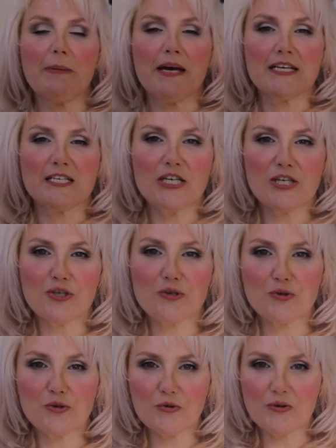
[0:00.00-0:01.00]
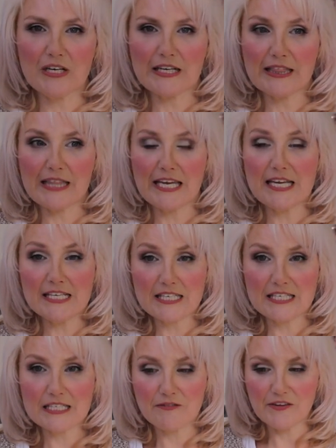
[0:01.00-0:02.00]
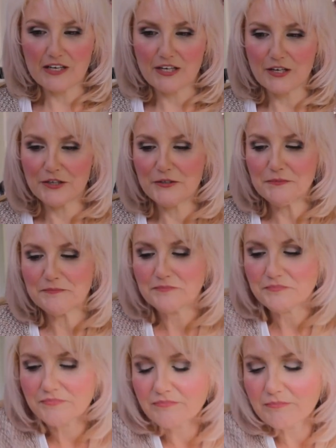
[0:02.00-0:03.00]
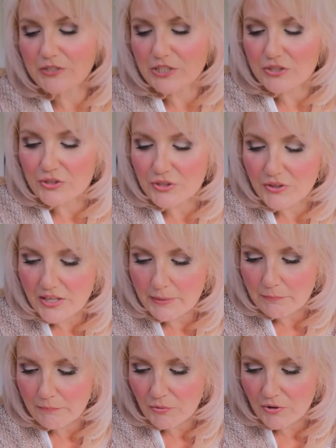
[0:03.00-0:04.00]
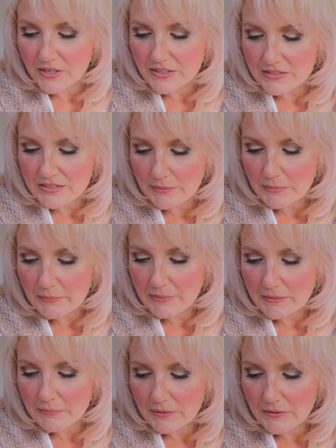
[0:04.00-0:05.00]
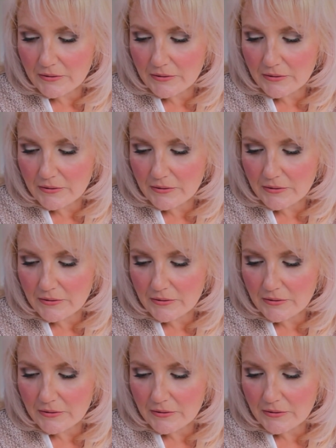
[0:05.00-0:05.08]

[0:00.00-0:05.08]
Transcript: a painting tutorial at the end of this video. Let me just turn that brightness up a bit.